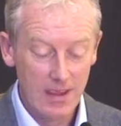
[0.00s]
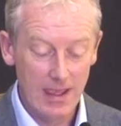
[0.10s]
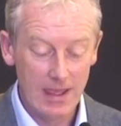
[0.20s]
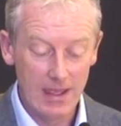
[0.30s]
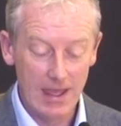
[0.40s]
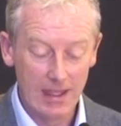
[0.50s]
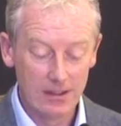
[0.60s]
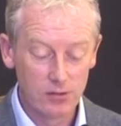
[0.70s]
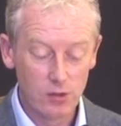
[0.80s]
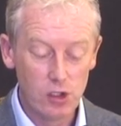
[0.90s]

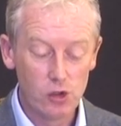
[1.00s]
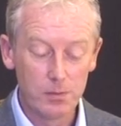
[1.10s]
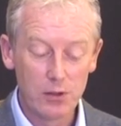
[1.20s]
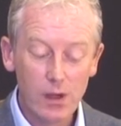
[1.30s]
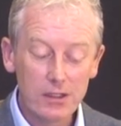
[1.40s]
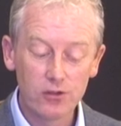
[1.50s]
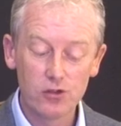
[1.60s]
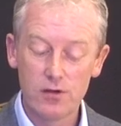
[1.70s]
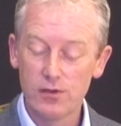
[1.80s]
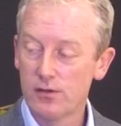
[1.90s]
And you'll be well
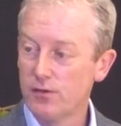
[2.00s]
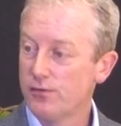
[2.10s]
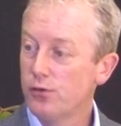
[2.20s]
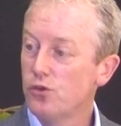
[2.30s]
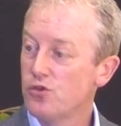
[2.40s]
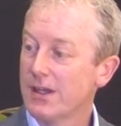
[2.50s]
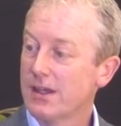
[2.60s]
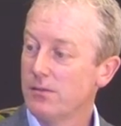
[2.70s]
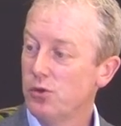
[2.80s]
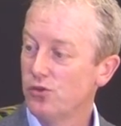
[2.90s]
deserving of the food,
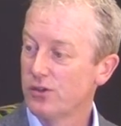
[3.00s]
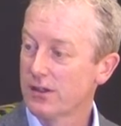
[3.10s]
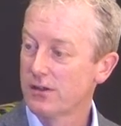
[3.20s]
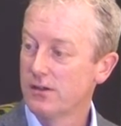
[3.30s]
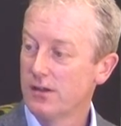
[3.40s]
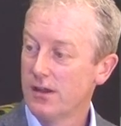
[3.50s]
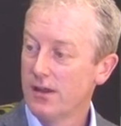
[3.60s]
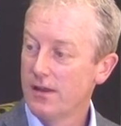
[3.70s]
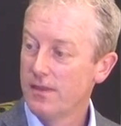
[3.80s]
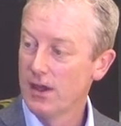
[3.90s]
drink, and music
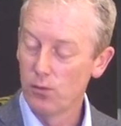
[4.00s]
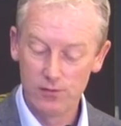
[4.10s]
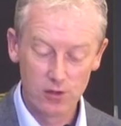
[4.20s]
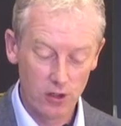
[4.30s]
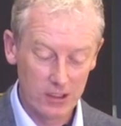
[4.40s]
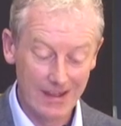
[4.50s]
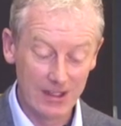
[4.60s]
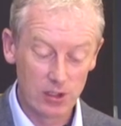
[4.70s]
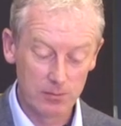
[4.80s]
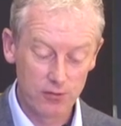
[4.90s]
that we've got
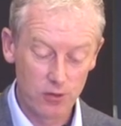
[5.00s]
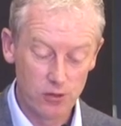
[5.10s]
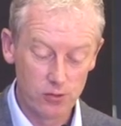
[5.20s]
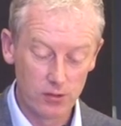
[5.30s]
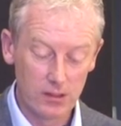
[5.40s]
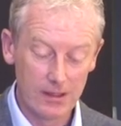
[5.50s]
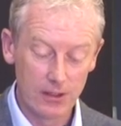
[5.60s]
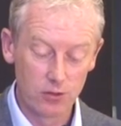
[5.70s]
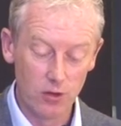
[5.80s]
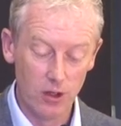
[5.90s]
lined up for you
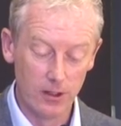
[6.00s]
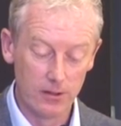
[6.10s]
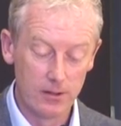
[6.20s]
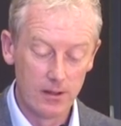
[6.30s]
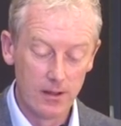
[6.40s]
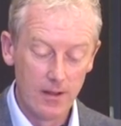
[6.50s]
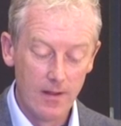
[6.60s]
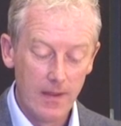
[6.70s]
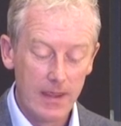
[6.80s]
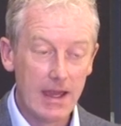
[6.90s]
later on.
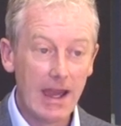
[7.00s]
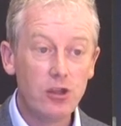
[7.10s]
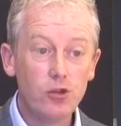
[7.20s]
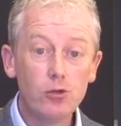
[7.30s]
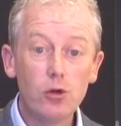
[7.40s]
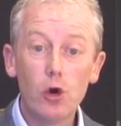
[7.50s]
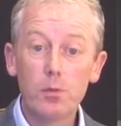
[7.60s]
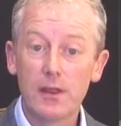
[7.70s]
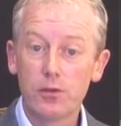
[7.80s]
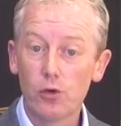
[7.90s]
I do
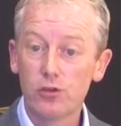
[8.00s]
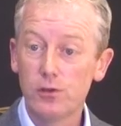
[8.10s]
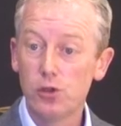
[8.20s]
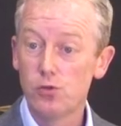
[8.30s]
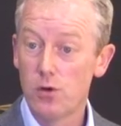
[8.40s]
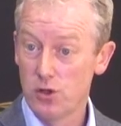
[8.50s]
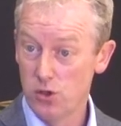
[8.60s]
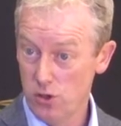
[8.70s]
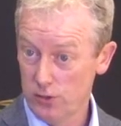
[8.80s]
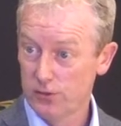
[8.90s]
hope that those of you who are
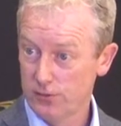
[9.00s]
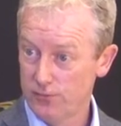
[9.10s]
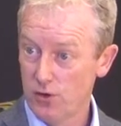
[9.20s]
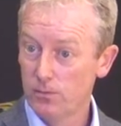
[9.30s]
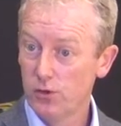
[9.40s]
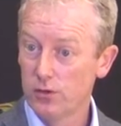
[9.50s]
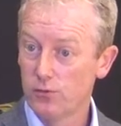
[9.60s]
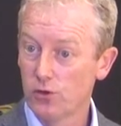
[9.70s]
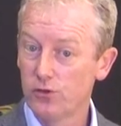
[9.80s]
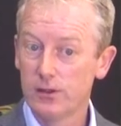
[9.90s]
not from the
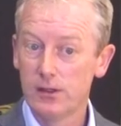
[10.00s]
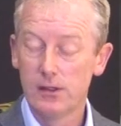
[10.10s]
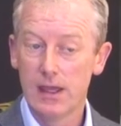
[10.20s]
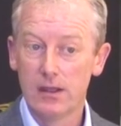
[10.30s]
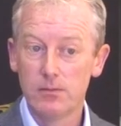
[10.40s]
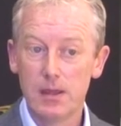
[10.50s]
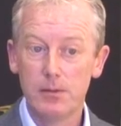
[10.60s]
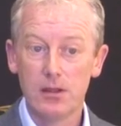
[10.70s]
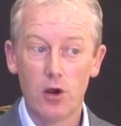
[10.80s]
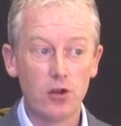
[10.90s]
university and
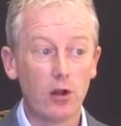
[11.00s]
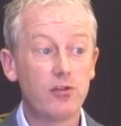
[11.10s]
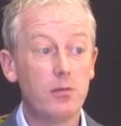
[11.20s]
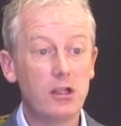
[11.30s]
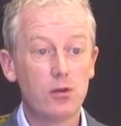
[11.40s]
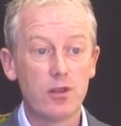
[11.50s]
maybe are not familiar